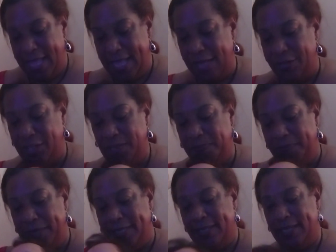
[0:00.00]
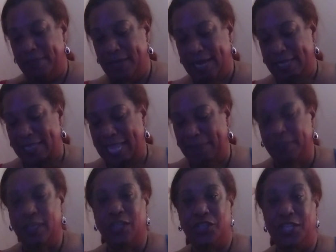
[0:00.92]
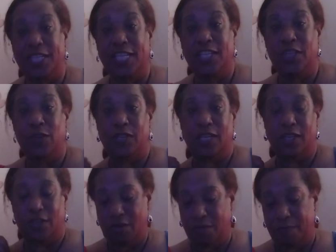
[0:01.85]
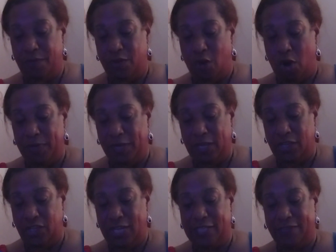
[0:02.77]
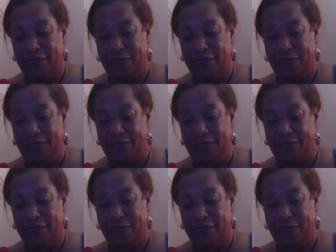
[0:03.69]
and she picked it up last night because she can use it in her yard because she has